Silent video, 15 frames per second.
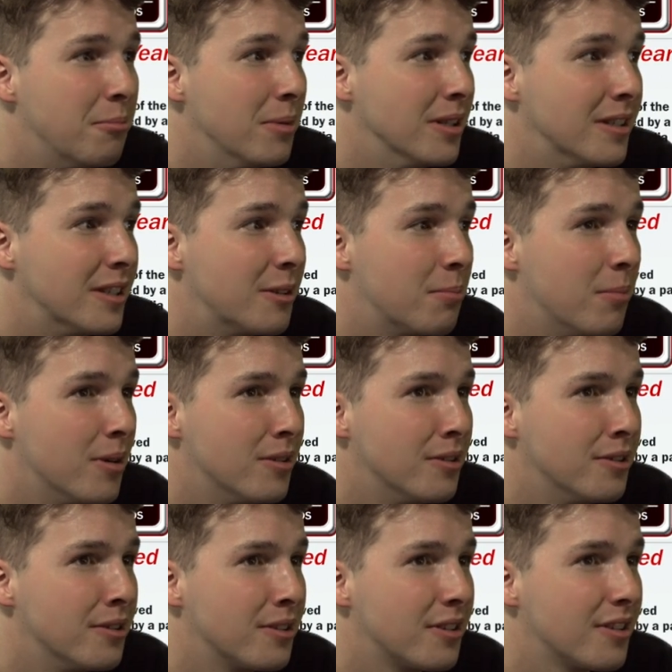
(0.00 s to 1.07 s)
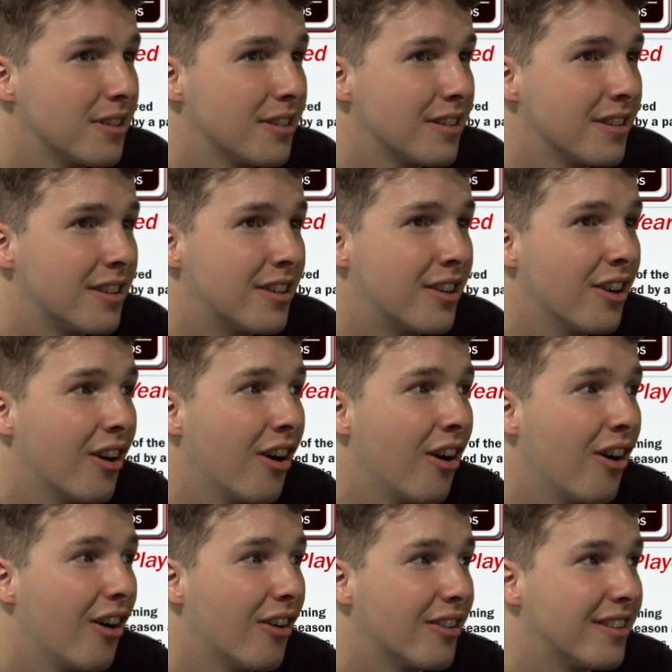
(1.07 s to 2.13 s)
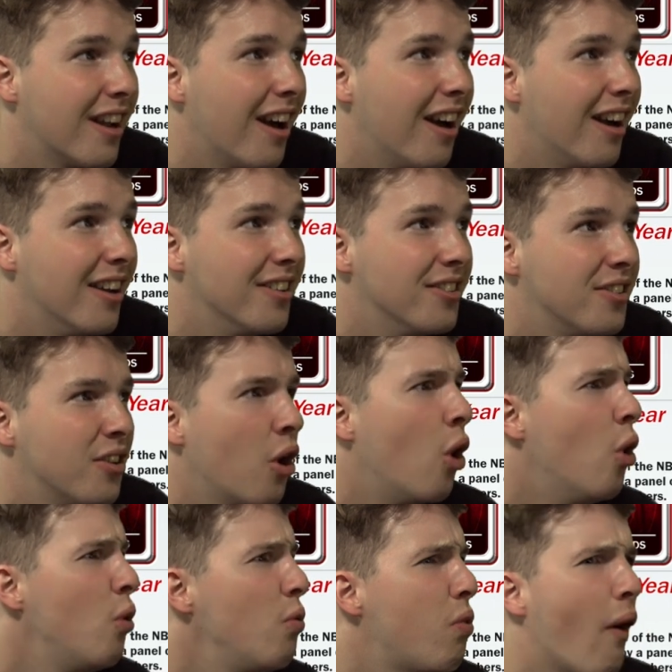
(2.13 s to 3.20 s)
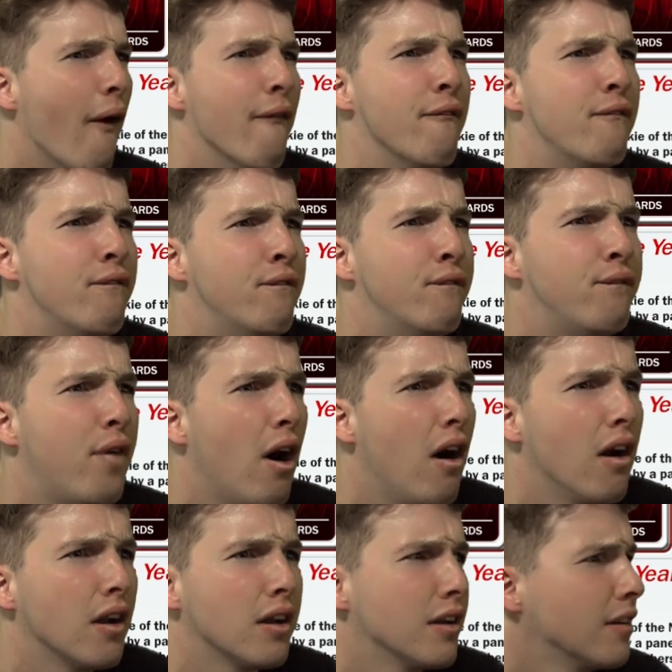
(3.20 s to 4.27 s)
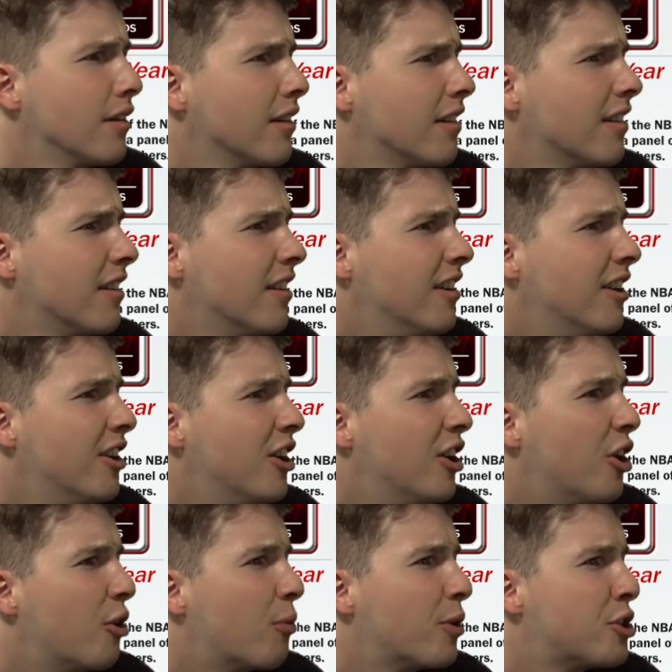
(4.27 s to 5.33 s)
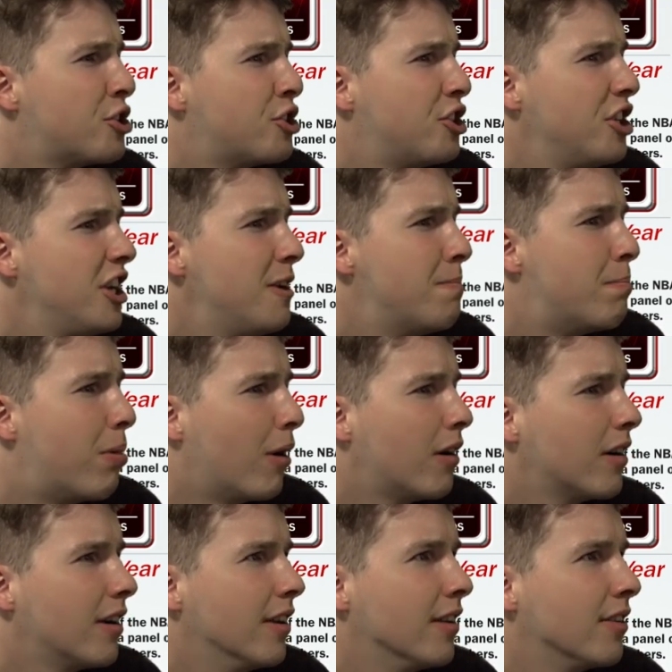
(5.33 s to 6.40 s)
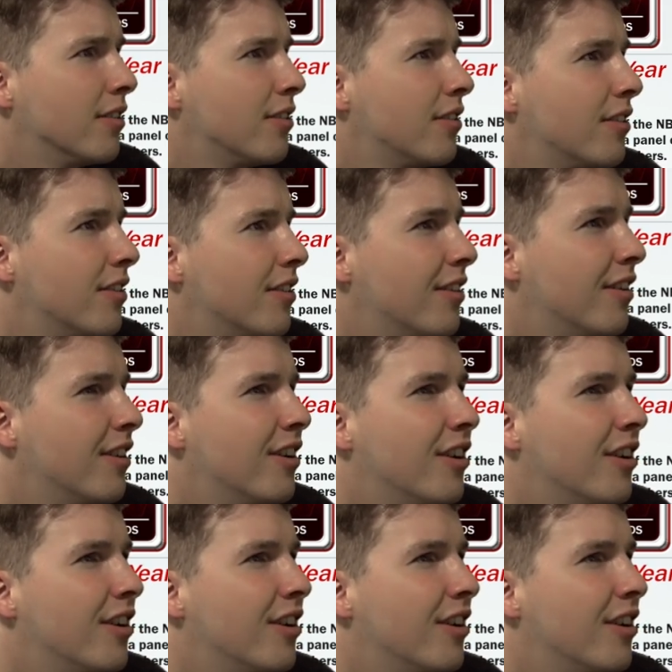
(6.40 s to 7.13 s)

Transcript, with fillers: Malik Monk. God, guys. Who the fuck? Rasheed Burgess.